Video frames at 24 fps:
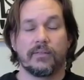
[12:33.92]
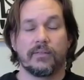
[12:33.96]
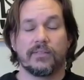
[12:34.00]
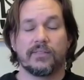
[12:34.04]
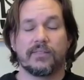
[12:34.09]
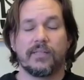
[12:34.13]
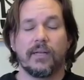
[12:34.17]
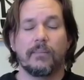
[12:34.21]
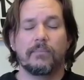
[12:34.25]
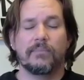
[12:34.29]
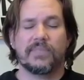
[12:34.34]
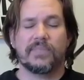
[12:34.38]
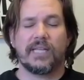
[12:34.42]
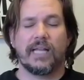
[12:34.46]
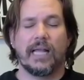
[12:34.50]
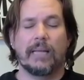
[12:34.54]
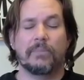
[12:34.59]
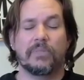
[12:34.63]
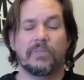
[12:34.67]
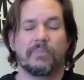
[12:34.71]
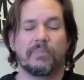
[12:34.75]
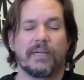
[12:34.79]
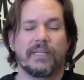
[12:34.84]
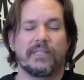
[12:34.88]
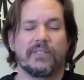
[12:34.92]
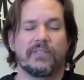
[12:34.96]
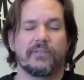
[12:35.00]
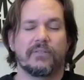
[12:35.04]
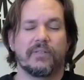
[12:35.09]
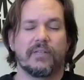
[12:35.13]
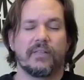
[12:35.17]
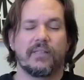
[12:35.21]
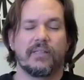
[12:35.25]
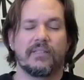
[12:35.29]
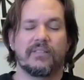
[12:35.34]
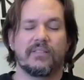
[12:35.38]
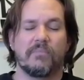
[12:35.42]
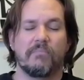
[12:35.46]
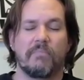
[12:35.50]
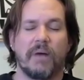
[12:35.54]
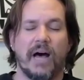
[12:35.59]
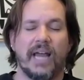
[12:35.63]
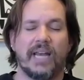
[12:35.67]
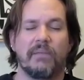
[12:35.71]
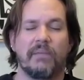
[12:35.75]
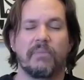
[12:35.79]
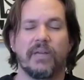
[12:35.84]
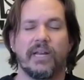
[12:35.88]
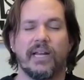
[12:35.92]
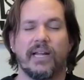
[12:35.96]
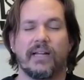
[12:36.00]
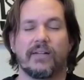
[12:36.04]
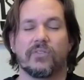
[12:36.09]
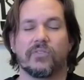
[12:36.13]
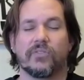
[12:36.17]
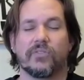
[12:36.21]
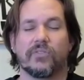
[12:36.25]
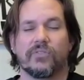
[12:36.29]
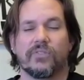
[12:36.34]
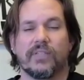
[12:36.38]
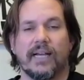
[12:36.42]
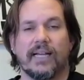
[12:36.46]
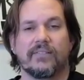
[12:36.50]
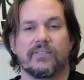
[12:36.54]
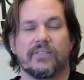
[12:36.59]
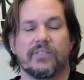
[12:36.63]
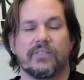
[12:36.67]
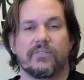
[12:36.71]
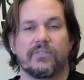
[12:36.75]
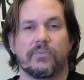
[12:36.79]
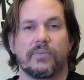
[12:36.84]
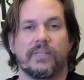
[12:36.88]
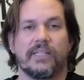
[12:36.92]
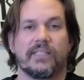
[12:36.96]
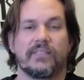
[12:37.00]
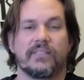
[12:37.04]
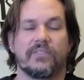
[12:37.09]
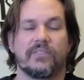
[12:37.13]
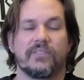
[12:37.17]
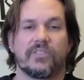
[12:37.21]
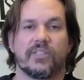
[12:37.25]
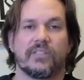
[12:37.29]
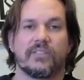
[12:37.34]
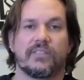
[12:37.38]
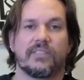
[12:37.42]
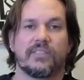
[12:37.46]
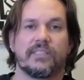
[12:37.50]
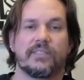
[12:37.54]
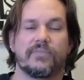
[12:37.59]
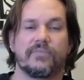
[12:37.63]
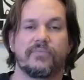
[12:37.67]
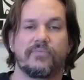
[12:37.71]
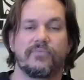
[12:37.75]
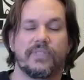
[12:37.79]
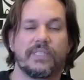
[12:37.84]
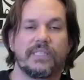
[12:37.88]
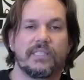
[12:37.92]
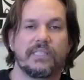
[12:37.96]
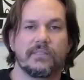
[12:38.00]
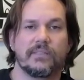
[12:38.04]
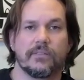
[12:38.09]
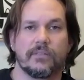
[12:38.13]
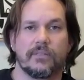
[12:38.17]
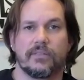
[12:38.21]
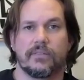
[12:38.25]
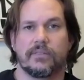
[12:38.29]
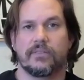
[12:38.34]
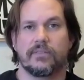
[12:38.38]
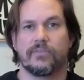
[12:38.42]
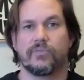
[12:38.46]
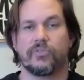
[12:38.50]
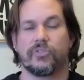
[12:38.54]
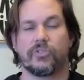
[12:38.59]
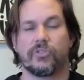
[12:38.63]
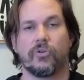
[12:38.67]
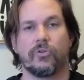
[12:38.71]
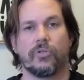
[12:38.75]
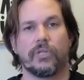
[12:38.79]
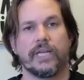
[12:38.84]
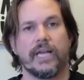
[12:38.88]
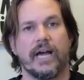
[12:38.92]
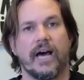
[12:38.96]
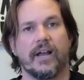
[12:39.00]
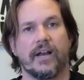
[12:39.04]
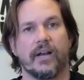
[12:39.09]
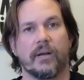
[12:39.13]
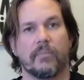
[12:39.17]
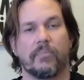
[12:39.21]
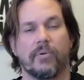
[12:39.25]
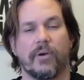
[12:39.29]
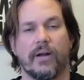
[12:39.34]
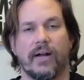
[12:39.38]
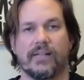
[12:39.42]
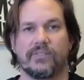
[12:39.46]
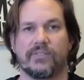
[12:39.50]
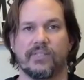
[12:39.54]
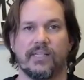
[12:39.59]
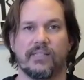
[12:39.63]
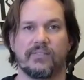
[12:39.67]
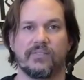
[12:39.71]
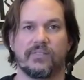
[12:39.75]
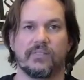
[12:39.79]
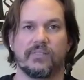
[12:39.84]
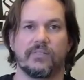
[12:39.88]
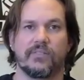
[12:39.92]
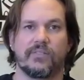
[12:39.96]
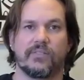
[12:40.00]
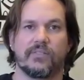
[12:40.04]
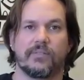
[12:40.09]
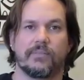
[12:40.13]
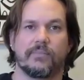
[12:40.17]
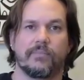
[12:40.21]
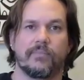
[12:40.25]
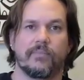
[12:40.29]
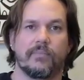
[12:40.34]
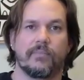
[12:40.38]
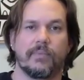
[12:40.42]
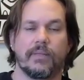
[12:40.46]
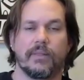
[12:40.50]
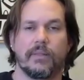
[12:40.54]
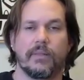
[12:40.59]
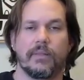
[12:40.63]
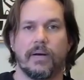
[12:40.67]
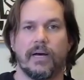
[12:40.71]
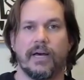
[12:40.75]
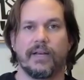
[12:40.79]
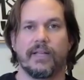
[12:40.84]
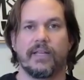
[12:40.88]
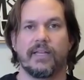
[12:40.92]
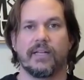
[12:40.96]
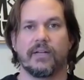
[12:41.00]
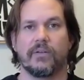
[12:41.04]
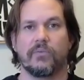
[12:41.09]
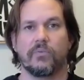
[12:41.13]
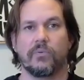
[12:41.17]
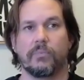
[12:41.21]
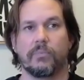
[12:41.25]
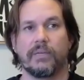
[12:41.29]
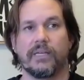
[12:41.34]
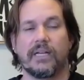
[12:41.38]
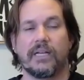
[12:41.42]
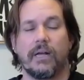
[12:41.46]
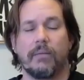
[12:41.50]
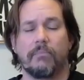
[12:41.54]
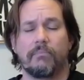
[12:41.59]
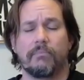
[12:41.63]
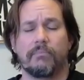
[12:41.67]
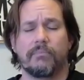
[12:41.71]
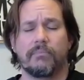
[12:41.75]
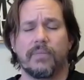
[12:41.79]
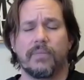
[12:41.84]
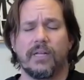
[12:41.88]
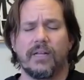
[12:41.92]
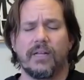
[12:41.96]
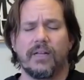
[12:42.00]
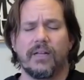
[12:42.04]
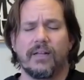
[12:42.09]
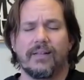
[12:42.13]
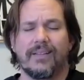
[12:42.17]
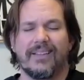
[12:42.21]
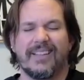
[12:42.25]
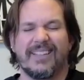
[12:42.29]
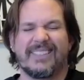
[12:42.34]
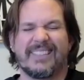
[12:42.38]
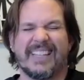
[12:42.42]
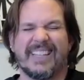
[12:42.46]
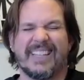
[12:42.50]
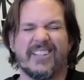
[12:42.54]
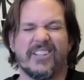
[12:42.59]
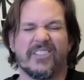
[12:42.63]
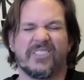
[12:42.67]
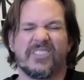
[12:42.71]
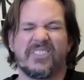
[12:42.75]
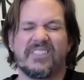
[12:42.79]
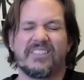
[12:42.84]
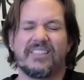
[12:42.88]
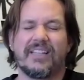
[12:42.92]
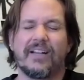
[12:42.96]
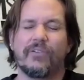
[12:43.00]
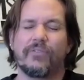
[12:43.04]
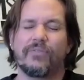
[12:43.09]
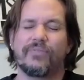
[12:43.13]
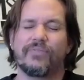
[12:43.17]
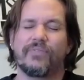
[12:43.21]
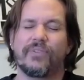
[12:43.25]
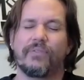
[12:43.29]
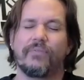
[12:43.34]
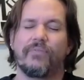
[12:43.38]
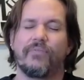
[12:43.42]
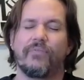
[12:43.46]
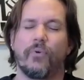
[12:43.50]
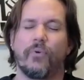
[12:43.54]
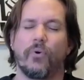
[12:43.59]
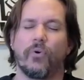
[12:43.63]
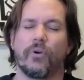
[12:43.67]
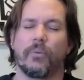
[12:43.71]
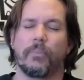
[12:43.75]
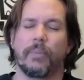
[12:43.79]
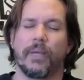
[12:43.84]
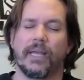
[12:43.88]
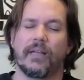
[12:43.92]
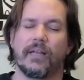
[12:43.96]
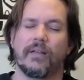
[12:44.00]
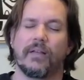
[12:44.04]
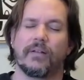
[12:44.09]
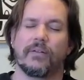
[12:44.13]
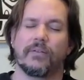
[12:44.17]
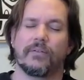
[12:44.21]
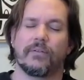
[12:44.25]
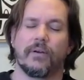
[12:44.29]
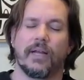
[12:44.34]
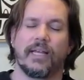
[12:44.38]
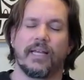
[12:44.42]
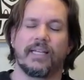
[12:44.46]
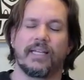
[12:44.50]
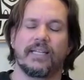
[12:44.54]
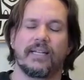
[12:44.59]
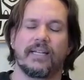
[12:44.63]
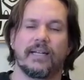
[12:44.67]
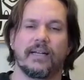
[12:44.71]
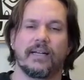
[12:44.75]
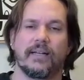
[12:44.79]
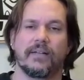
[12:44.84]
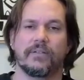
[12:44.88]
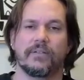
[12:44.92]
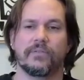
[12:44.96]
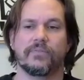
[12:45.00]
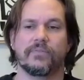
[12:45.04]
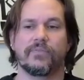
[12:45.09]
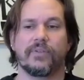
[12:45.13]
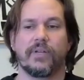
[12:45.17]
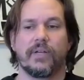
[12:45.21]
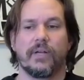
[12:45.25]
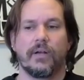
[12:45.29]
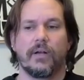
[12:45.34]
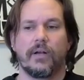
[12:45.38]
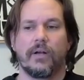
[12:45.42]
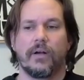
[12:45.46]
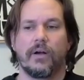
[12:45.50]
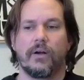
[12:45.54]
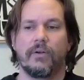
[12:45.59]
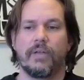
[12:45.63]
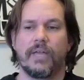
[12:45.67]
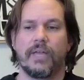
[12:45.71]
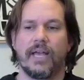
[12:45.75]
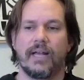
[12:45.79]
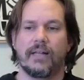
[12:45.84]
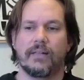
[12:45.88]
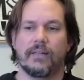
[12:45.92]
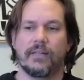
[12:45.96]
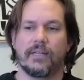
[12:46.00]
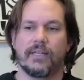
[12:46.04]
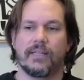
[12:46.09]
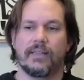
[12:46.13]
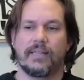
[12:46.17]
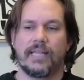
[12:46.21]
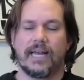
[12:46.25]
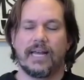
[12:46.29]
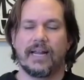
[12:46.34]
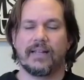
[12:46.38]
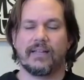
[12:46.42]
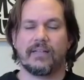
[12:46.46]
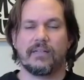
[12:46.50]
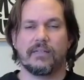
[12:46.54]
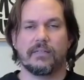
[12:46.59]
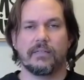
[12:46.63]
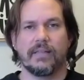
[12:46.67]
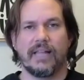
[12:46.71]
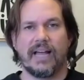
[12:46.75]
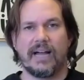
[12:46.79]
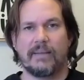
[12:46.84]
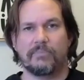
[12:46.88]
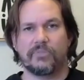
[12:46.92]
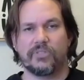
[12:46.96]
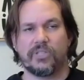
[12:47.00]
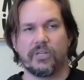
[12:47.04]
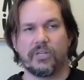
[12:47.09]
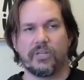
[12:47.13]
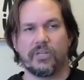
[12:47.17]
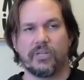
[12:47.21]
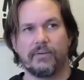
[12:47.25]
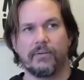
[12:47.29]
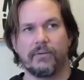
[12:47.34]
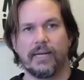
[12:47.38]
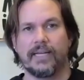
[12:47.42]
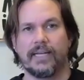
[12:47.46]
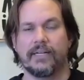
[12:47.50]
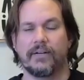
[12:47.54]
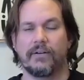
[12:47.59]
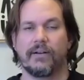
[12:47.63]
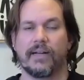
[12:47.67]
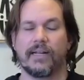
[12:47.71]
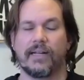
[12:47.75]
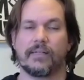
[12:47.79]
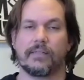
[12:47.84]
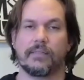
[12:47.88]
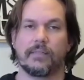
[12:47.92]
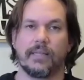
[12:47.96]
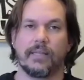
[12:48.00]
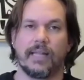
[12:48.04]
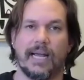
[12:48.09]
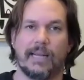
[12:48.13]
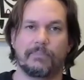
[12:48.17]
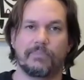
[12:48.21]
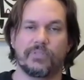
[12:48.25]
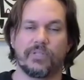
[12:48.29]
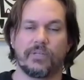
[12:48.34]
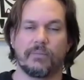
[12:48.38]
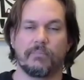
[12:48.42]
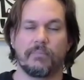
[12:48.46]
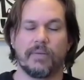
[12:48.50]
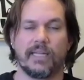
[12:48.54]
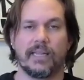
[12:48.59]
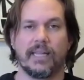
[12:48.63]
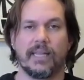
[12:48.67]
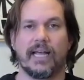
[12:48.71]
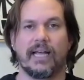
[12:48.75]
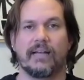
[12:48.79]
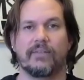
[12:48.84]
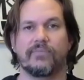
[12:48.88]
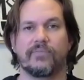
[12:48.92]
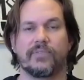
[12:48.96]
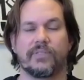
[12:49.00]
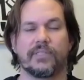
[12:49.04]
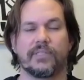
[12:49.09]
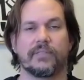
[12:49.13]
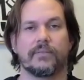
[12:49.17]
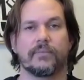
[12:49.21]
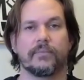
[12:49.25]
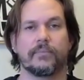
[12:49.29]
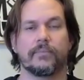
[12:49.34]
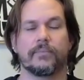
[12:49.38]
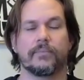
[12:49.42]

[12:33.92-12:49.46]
Sometimes by doing these embodiment exercises, we can start to feel scoliotic processes in the body, and it will become, it's like you're self-informing, right? Of, oh yeah, look at that. I collapse on my right or I collapse on my left.